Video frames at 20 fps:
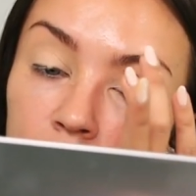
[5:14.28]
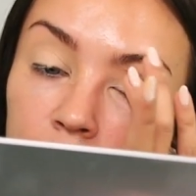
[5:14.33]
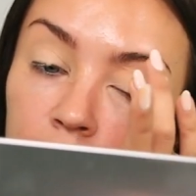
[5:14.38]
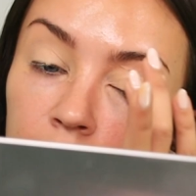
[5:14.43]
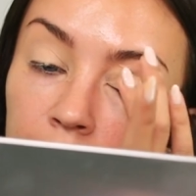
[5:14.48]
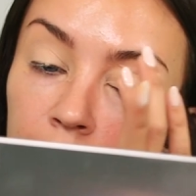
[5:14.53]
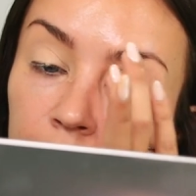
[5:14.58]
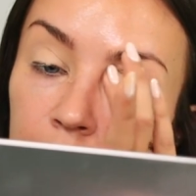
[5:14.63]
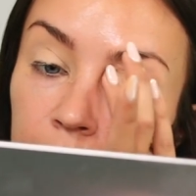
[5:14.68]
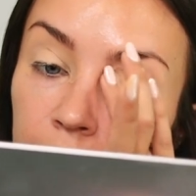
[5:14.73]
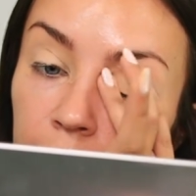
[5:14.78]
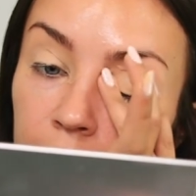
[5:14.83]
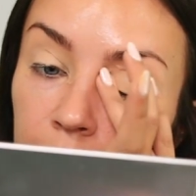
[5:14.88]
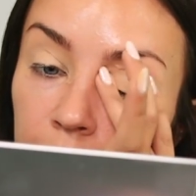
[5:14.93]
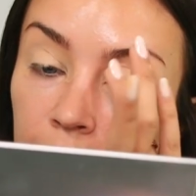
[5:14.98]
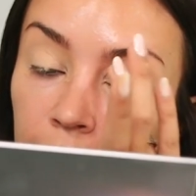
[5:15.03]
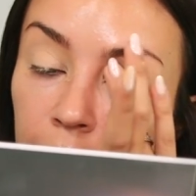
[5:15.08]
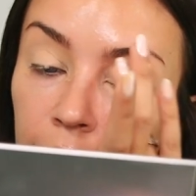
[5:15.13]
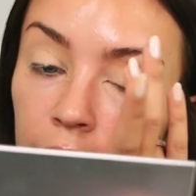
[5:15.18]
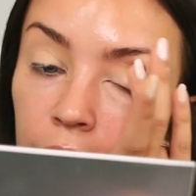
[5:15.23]
the lid,
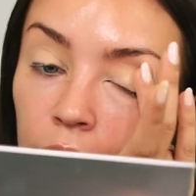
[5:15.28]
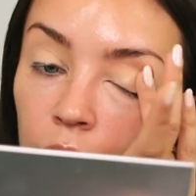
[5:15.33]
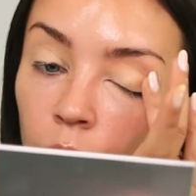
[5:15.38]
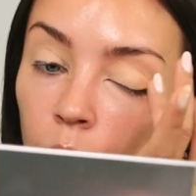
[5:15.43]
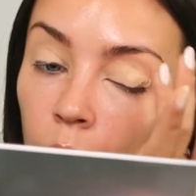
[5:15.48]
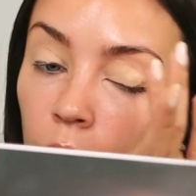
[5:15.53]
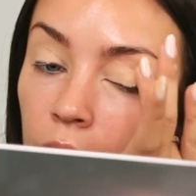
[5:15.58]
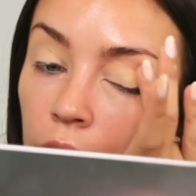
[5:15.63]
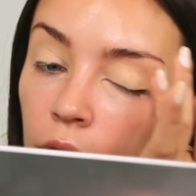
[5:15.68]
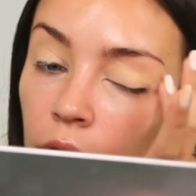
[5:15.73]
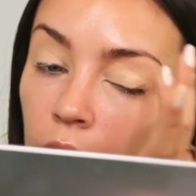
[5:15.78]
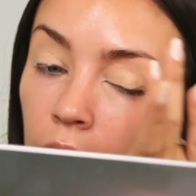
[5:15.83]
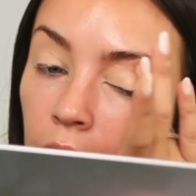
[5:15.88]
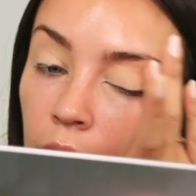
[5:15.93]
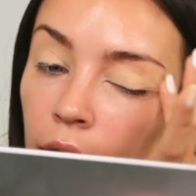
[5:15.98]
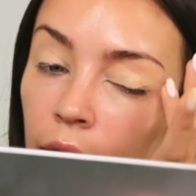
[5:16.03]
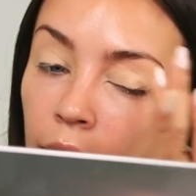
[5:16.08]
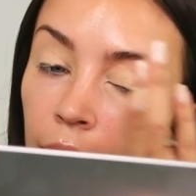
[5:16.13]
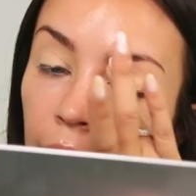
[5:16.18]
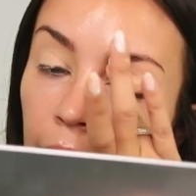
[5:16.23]
the inner
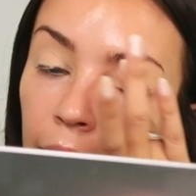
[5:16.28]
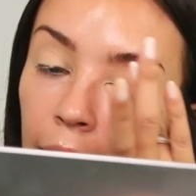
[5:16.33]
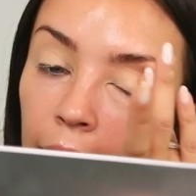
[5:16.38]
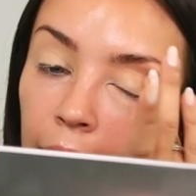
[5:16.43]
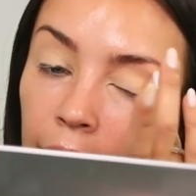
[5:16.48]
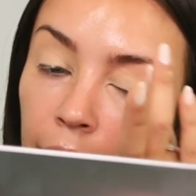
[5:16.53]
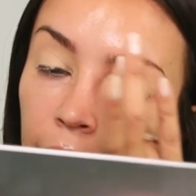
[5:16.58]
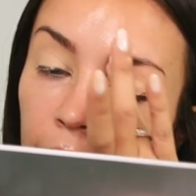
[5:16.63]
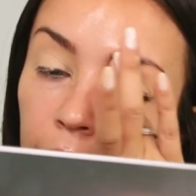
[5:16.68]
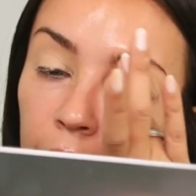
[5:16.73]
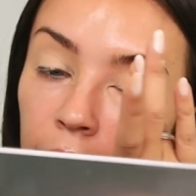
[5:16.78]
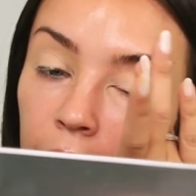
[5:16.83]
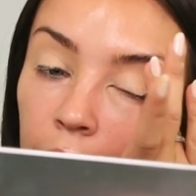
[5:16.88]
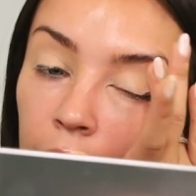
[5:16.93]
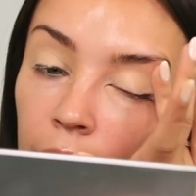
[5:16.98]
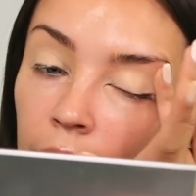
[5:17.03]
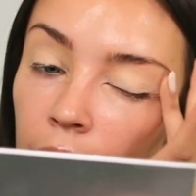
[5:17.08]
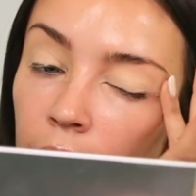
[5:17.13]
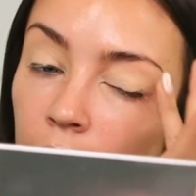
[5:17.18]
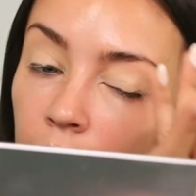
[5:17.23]
corner, and
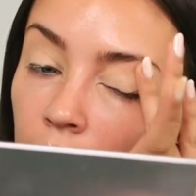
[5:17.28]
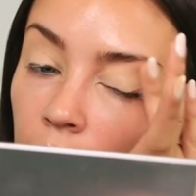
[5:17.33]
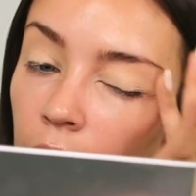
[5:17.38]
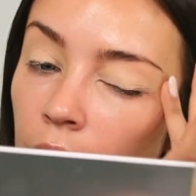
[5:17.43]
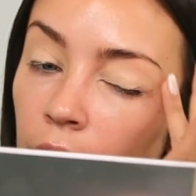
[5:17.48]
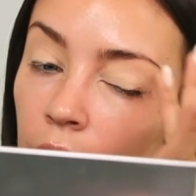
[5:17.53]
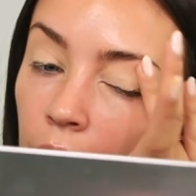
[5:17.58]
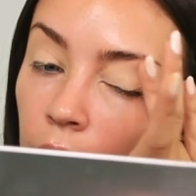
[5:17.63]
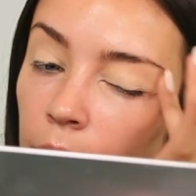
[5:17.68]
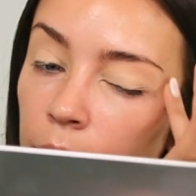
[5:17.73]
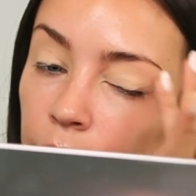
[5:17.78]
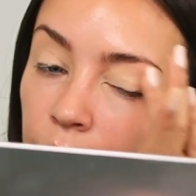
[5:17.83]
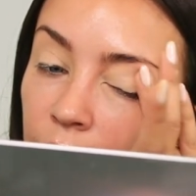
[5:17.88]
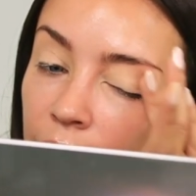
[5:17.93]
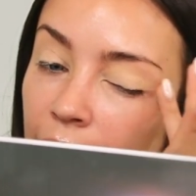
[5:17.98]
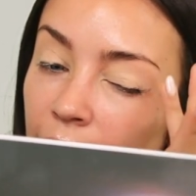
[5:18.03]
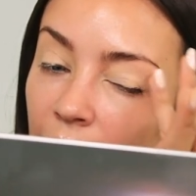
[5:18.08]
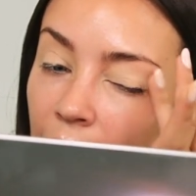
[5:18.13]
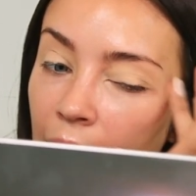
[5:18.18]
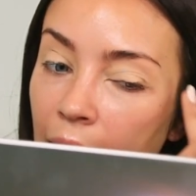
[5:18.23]

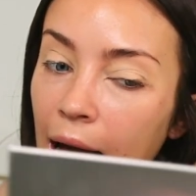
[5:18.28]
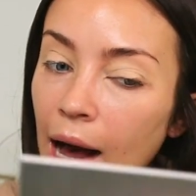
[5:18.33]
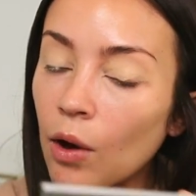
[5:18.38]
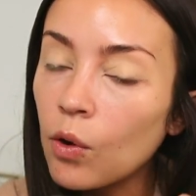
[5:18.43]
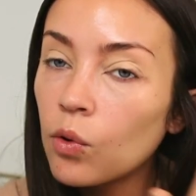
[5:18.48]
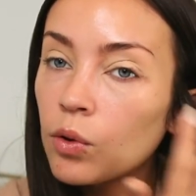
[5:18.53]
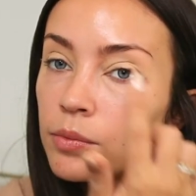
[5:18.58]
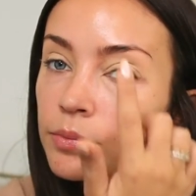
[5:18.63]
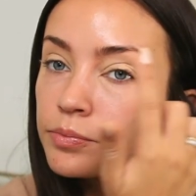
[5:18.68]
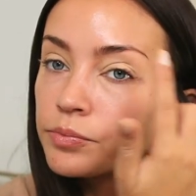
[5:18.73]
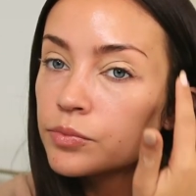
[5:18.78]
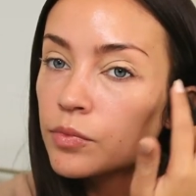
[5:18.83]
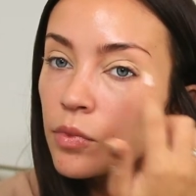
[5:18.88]
bring it out.